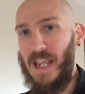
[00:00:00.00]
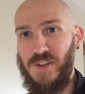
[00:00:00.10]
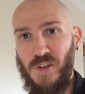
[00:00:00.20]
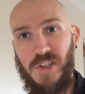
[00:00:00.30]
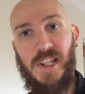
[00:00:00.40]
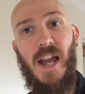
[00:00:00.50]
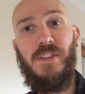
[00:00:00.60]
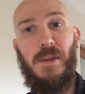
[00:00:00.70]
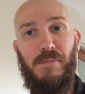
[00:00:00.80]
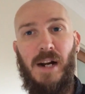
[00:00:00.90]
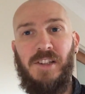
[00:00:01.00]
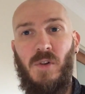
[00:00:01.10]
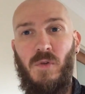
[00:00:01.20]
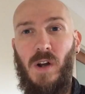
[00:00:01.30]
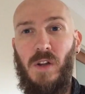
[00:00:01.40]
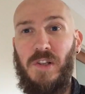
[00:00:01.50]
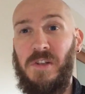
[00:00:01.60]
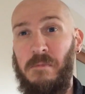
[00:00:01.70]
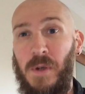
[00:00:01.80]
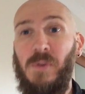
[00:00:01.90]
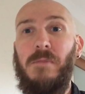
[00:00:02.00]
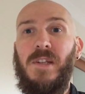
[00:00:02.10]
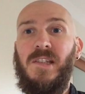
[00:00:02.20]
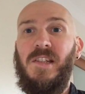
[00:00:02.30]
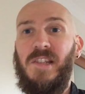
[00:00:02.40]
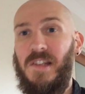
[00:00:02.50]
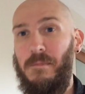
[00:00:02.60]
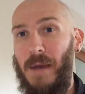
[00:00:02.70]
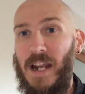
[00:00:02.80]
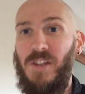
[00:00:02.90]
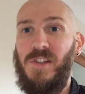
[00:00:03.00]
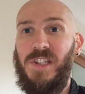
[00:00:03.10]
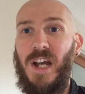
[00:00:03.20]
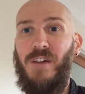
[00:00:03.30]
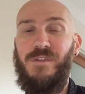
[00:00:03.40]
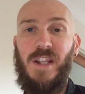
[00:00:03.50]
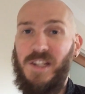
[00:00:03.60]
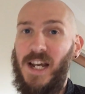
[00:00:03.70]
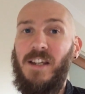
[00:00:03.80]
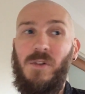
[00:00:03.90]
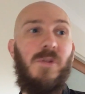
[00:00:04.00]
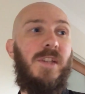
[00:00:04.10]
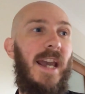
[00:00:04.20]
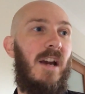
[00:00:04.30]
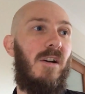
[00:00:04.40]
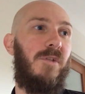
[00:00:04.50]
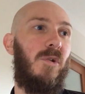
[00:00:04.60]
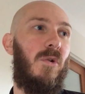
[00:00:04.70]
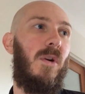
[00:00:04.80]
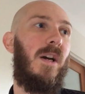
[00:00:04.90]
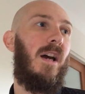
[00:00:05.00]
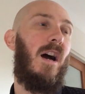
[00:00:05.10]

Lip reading: It's not just having the practical knowledge to build a business and to manage your staff and to take good care of your